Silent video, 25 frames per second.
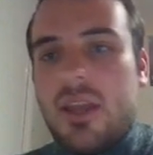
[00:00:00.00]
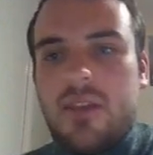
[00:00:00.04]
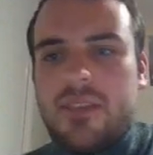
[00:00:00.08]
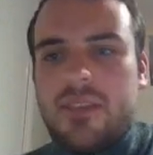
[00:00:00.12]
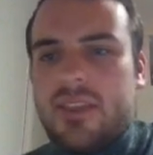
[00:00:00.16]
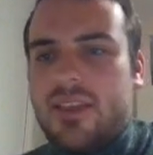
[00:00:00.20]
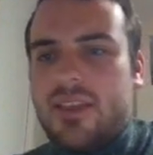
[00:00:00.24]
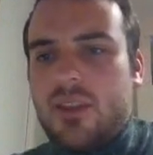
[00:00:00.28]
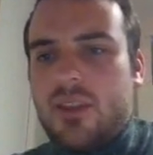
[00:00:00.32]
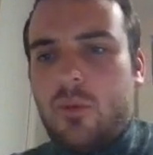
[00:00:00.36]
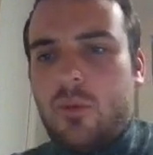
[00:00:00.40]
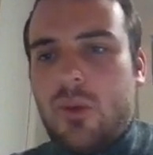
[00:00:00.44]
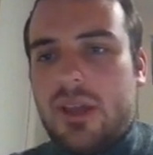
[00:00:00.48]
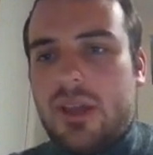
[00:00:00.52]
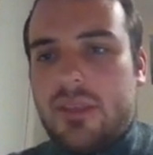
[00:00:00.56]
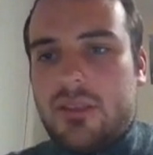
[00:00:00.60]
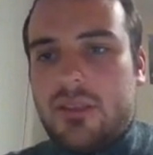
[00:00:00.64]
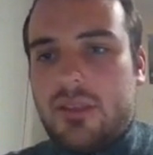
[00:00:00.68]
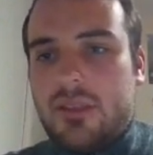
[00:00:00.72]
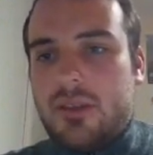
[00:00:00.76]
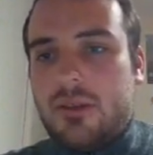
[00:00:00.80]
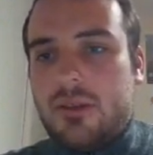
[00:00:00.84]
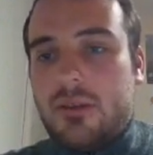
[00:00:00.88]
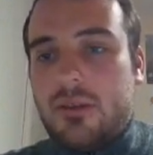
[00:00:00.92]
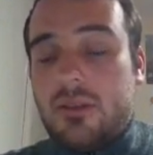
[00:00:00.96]
If they say the
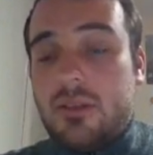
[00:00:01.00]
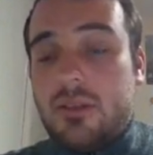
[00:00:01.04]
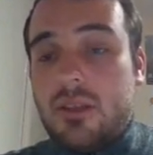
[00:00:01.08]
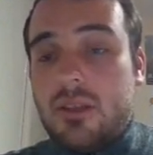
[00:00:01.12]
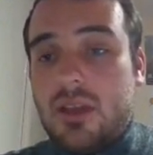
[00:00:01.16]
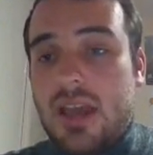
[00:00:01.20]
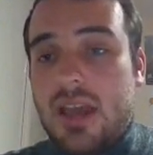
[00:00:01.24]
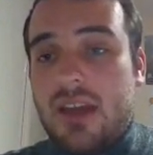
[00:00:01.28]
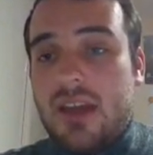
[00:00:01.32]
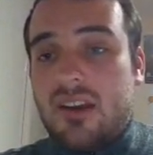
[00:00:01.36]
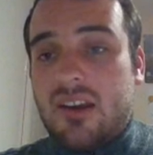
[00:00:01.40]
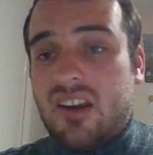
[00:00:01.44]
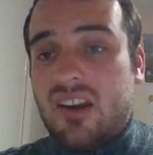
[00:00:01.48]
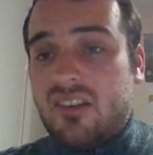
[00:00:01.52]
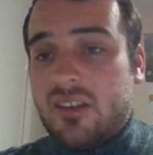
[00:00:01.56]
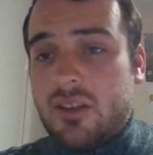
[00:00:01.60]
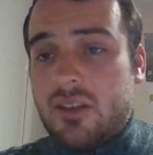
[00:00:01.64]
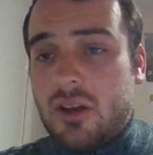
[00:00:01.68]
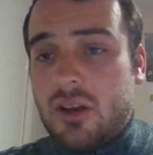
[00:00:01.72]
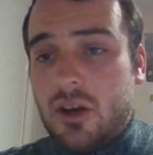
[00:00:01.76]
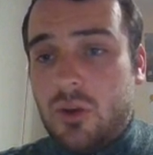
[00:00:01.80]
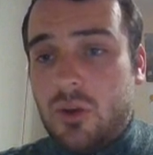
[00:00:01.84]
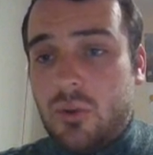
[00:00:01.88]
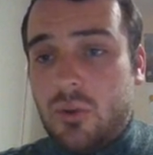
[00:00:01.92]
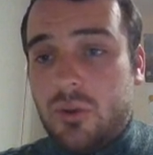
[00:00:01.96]
west of the area
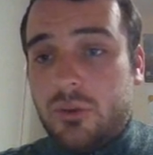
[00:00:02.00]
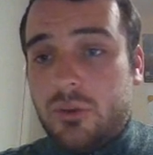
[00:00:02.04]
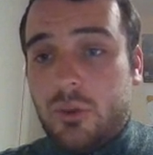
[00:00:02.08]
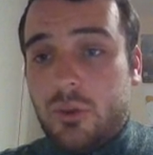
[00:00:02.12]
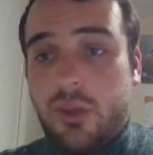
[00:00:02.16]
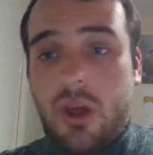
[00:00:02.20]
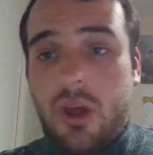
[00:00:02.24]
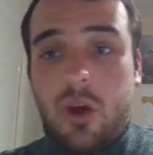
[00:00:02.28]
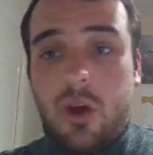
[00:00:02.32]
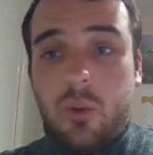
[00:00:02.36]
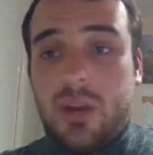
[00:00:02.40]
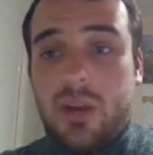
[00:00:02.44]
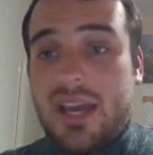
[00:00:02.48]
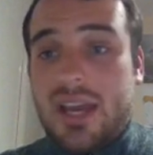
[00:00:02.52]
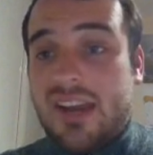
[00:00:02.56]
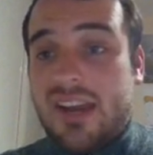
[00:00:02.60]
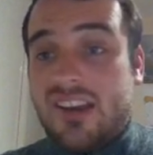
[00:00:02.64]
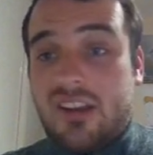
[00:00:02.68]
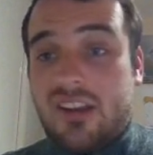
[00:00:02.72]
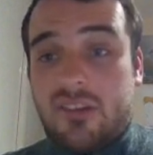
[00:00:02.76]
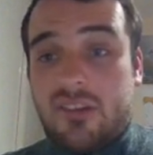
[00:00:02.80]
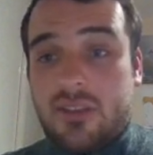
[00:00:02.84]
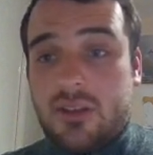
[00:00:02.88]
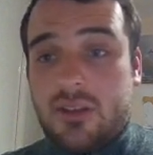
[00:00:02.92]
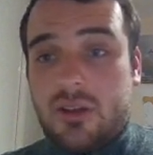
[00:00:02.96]
is cold or the whole
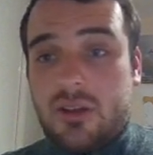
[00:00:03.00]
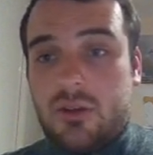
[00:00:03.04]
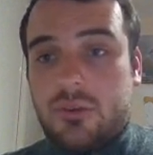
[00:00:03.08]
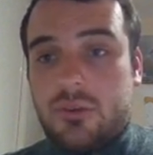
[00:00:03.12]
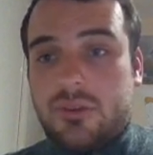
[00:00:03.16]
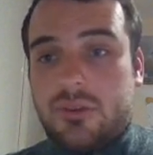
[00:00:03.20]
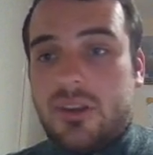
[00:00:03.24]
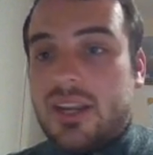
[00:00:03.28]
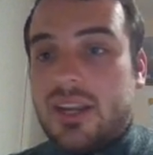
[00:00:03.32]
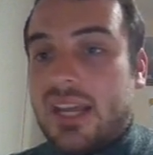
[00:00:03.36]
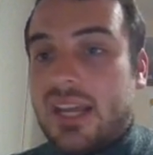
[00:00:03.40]
area is cold,